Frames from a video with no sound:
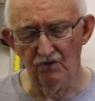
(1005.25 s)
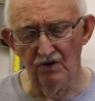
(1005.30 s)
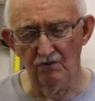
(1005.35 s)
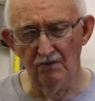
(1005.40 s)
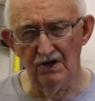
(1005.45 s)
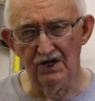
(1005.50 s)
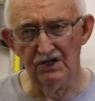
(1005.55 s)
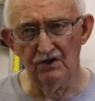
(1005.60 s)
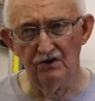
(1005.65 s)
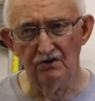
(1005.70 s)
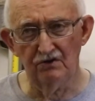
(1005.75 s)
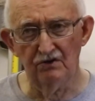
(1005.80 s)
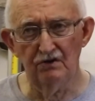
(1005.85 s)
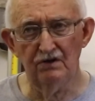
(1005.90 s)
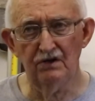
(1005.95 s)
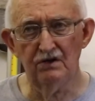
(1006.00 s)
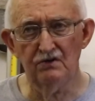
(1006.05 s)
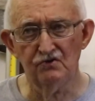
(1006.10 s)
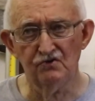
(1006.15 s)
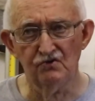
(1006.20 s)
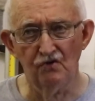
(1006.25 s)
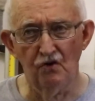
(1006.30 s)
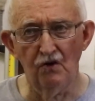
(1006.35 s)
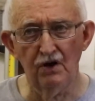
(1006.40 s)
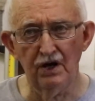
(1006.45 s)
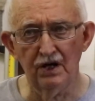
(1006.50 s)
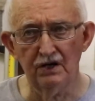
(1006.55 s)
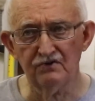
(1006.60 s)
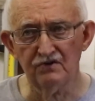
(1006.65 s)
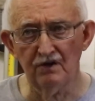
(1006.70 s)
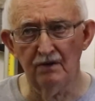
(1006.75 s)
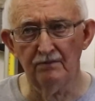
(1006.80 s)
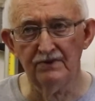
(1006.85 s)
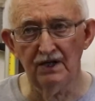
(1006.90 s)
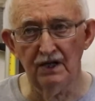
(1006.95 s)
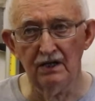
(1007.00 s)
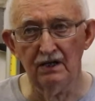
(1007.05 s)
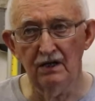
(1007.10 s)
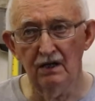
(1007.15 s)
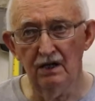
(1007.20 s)
when you're enjoying
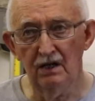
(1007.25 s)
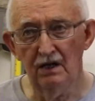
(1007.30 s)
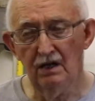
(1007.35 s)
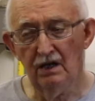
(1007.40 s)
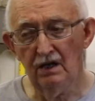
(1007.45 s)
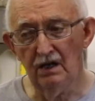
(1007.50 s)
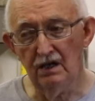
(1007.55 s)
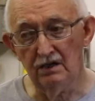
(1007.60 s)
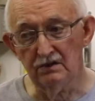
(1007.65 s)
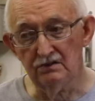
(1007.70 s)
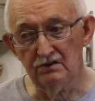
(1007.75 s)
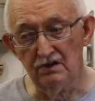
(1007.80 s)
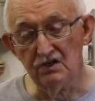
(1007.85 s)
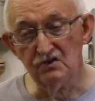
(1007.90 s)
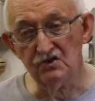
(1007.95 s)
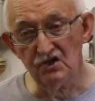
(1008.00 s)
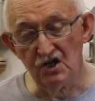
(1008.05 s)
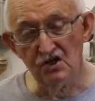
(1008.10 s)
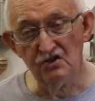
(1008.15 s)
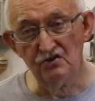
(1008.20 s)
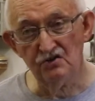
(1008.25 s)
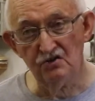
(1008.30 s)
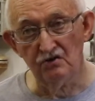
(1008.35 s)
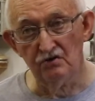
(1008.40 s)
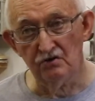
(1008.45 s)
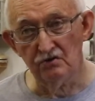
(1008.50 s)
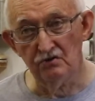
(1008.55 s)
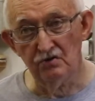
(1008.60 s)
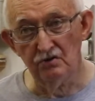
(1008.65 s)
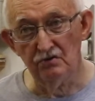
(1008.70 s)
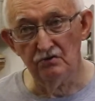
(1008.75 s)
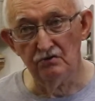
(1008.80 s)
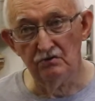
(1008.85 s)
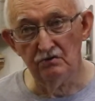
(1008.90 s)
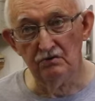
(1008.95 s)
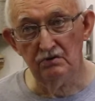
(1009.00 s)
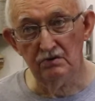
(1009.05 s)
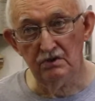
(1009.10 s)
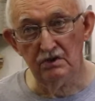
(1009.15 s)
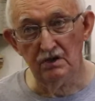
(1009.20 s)
something, it's easier to
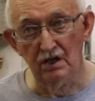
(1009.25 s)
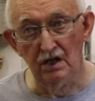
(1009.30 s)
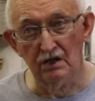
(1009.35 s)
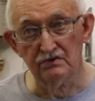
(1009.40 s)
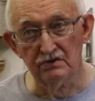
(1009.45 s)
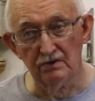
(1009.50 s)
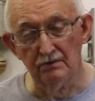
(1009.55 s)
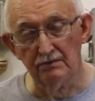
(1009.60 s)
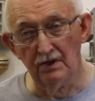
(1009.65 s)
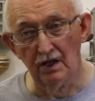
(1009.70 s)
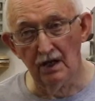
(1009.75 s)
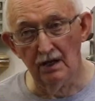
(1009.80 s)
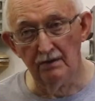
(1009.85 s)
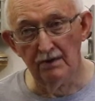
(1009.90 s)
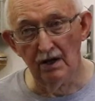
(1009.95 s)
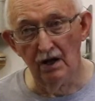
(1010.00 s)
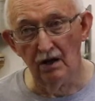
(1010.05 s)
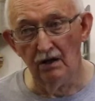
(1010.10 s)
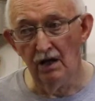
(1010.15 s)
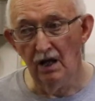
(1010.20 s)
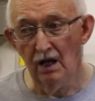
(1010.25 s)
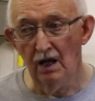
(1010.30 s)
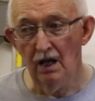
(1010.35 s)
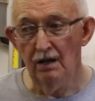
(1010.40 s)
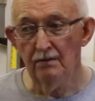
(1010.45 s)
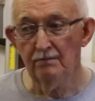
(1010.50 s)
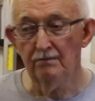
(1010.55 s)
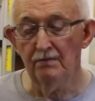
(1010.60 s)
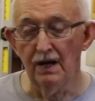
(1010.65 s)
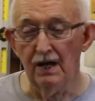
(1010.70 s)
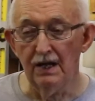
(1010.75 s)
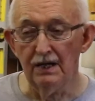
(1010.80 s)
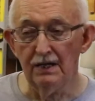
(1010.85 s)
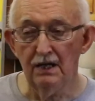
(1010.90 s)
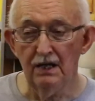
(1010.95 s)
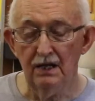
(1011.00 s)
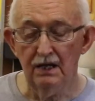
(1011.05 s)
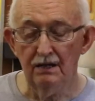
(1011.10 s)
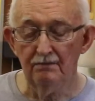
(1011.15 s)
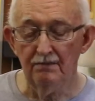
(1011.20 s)
take some time out. But
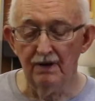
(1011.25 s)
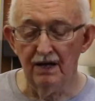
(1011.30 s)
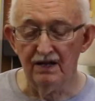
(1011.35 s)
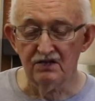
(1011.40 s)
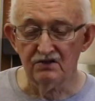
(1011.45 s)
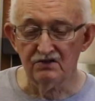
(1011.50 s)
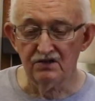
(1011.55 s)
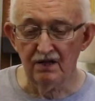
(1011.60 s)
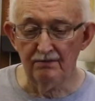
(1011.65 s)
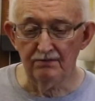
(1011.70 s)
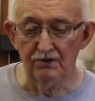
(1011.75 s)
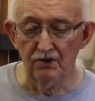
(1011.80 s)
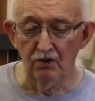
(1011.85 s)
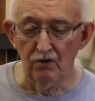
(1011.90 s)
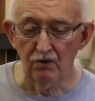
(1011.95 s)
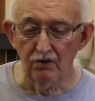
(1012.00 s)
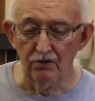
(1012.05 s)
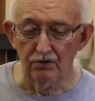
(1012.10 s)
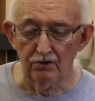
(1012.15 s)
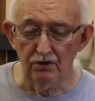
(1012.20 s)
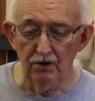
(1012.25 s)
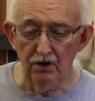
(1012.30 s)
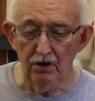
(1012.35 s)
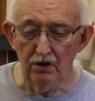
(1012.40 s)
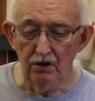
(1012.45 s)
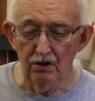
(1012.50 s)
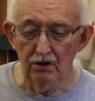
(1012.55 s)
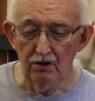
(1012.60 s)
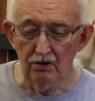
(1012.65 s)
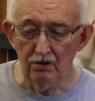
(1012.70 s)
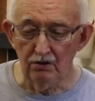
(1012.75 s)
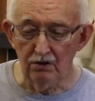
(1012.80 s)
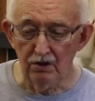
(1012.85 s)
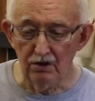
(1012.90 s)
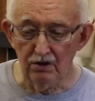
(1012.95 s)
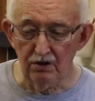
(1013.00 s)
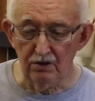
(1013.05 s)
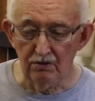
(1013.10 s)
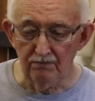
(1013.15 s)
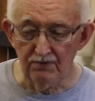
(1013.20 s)
by the same token, you
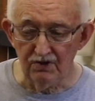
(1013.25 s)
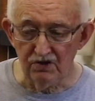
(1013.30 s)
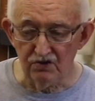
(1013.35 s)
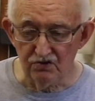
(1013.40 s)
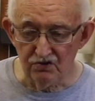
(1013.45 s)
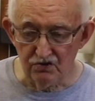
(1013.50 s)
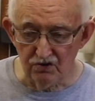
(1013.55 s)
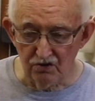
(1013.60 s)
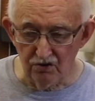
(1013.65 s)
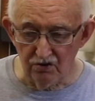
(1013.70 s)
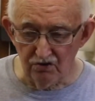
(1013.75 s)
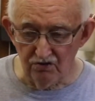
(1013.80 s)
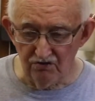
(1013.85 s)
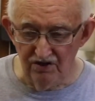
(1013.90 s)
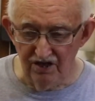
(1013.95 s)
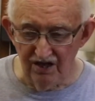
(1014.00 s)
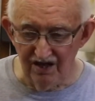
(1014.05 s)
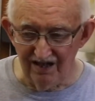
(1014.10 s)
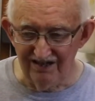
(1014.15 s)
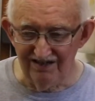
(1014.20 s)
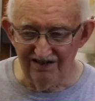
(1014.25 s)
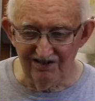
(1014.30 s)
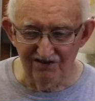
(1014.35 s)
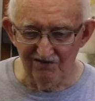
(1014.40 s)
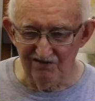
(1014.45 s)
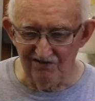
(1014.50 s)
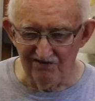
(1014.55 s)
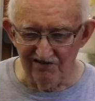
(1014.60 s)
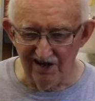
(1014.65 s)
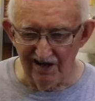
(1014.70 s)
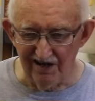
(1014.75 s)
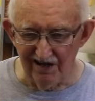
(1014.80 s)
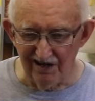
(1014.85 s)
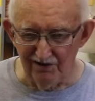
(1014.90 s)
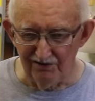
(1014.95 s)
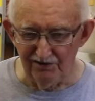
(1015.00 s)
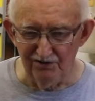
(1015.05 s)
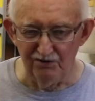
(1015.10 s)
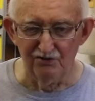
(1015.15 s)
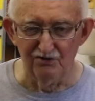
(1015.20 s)
need to be sure that you're not
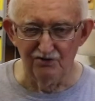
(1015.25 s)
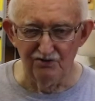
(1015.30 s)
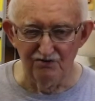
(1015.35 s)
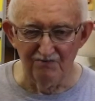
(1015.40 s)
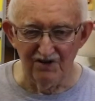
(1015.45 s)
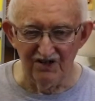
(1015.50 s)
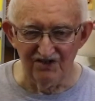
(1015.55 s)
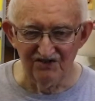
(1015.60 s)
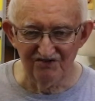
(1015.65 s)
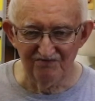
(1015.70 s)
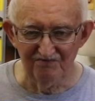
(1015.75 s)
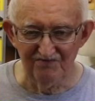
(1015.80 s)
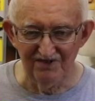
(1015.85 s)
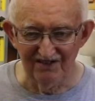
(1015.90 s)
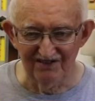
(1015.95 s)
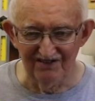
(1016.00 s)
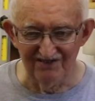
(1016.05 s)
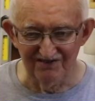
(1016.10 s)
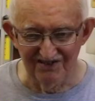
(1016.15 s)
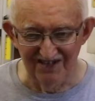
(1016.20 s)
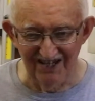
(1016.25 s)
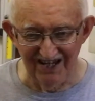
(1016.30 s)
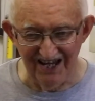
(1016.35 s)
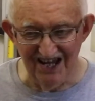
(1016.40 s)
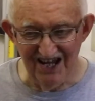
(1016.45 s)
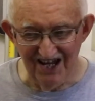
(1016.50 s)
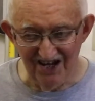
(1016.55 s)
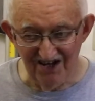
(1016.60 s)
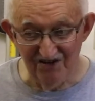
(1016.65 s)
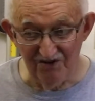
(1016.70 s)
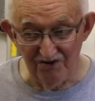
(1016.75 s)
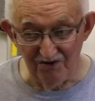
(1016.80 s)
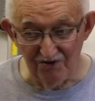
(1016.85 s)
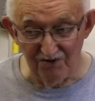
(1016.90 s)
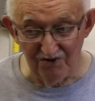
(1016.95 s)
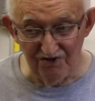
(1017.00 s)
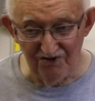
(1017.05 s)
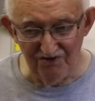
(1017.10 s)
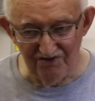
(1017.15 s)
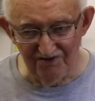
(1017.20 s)
out here too much, because
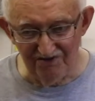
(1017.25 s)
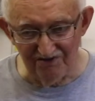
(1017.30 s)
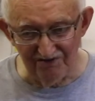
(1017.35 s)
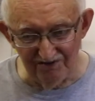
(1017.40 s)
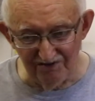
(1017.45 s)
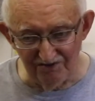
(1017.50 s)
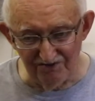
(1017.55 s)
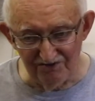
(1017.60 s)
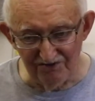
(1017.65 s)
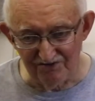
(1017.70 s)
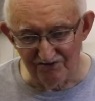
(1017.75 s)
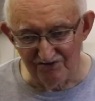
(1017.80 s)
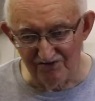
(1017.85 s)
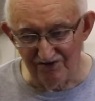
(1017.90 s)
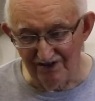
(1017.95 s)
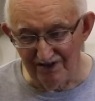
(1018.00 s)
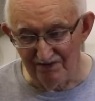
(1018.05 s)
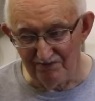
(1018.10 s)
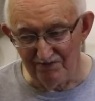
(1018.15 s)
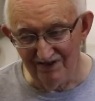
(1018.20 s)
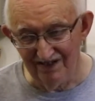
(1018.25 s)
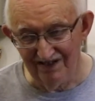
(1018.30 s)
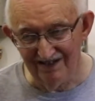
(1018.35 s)
you could lose your sleep.